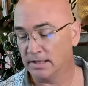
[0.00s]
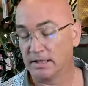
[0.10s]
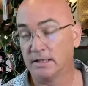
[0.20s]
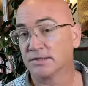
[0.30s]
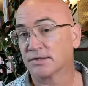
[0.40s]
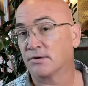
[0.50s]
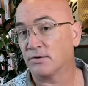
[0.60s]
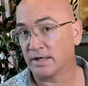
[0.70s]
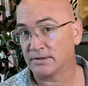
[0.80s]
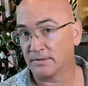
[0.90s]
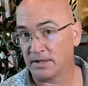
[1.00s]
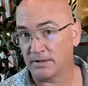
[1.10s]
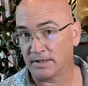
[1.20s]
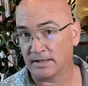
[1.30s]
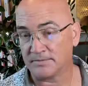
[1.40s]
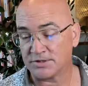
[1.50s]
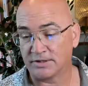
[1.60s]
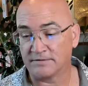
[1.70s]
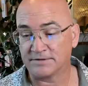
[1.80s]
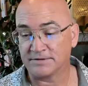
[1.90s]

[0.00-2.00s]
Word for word: It is quite the paradigm shift